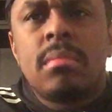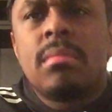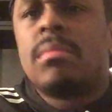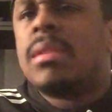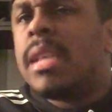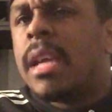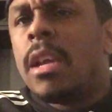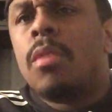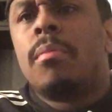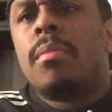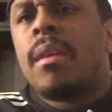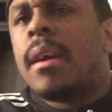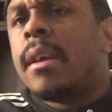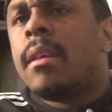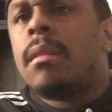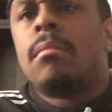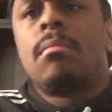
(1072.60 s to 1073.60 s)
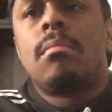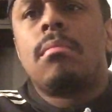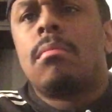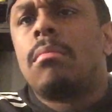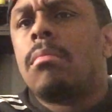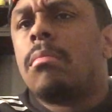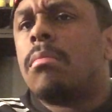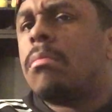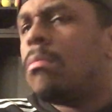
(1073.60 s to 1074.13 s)
Daniel Bryan
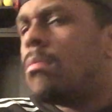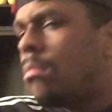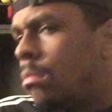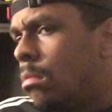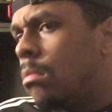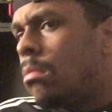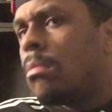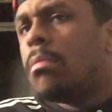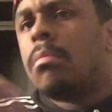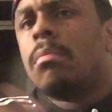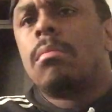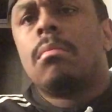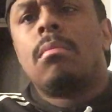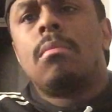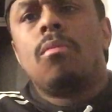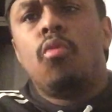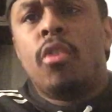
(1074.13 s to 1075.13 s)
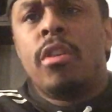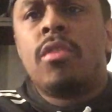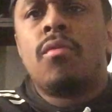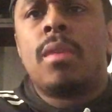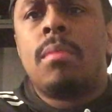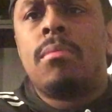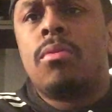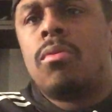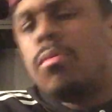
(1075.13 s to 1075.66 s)
win the
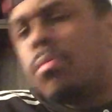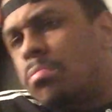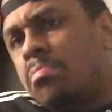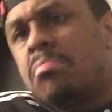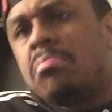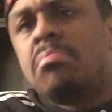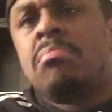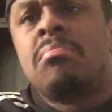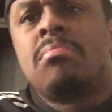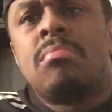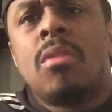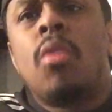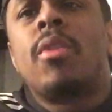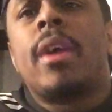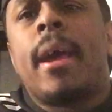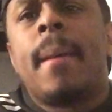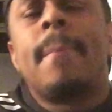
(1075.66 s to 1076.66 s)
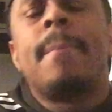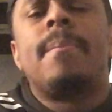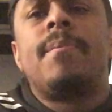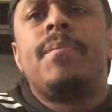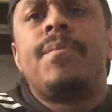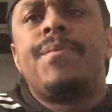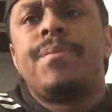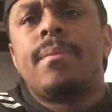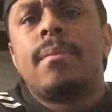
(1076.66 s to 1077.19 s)
Rumble, okay,
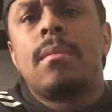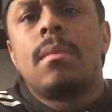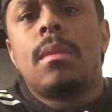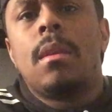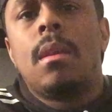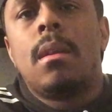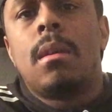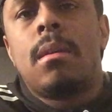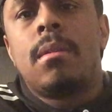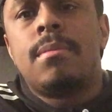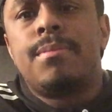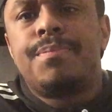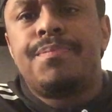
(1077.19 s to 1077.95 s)
you know?